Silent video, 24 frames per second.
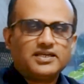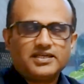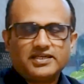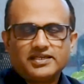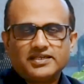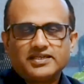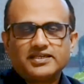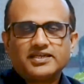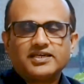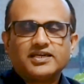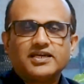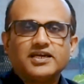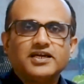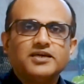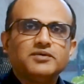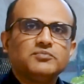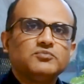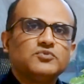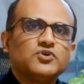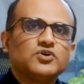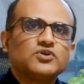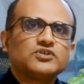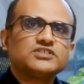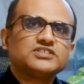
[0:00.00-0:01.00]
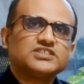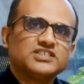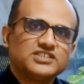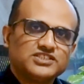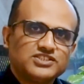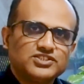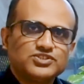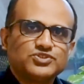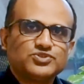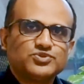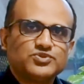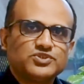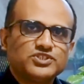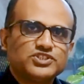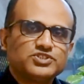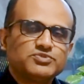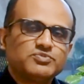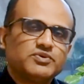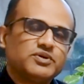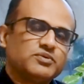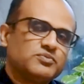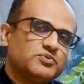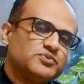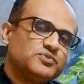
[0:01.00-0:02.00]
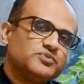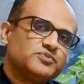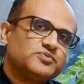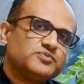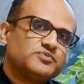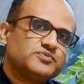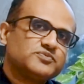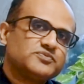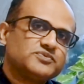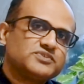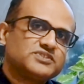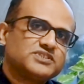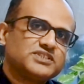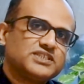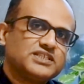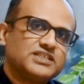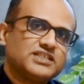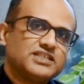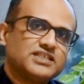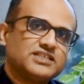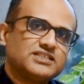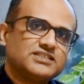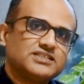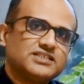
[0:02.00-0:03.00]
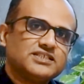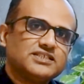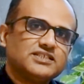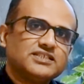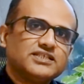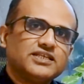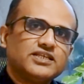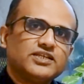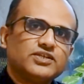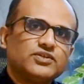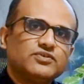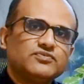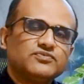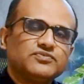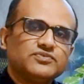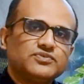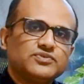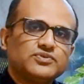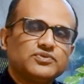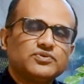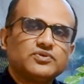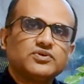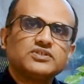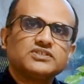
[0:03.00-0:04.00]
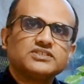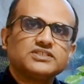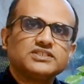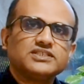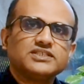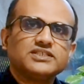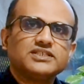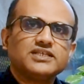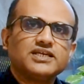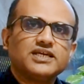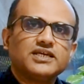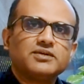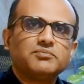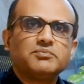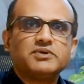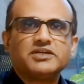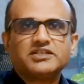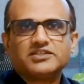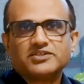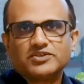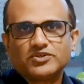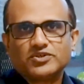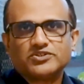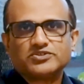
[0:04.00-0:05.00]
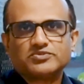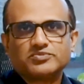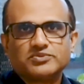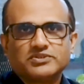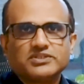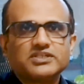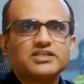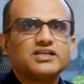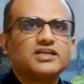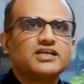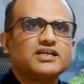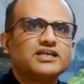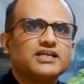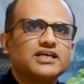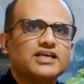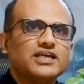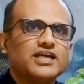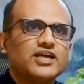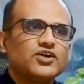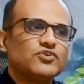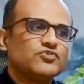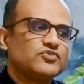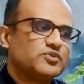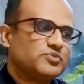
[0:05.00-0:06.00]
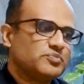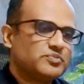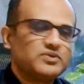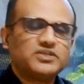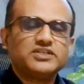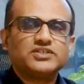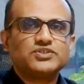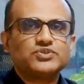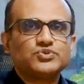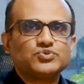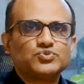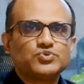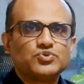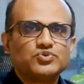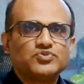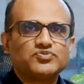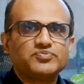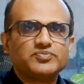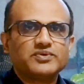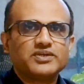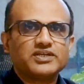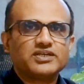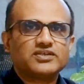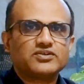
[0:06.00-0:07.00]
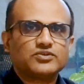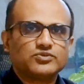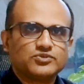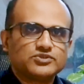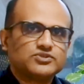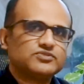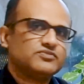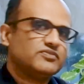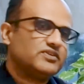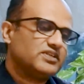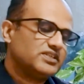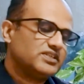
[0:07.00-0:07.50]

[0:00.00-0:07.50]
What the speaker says: Hi, I'm Dr. Sachin Suresh Babu, Senior Consultant Head of Neurology at Meitra Hospital, and I have with me two of my close